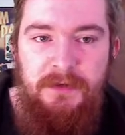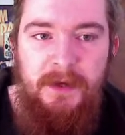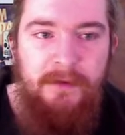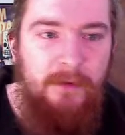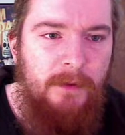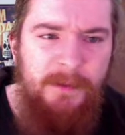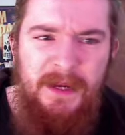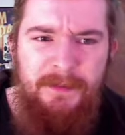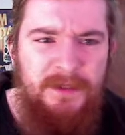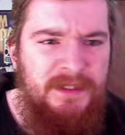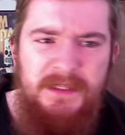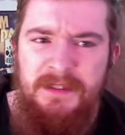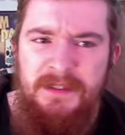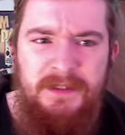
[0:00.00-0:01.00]
like rock paper
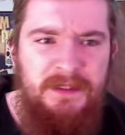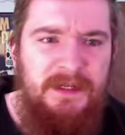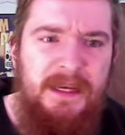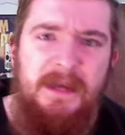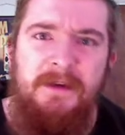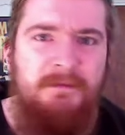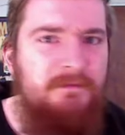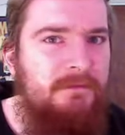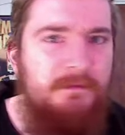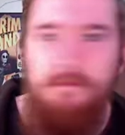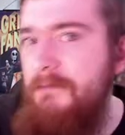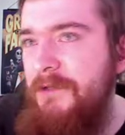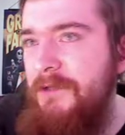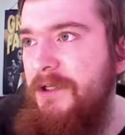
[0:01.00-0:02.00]
scissors, to get
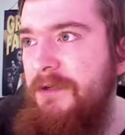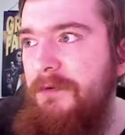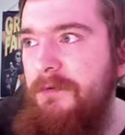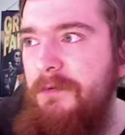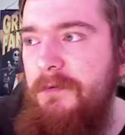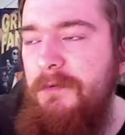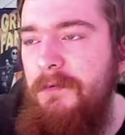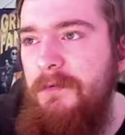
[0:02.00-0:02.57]
new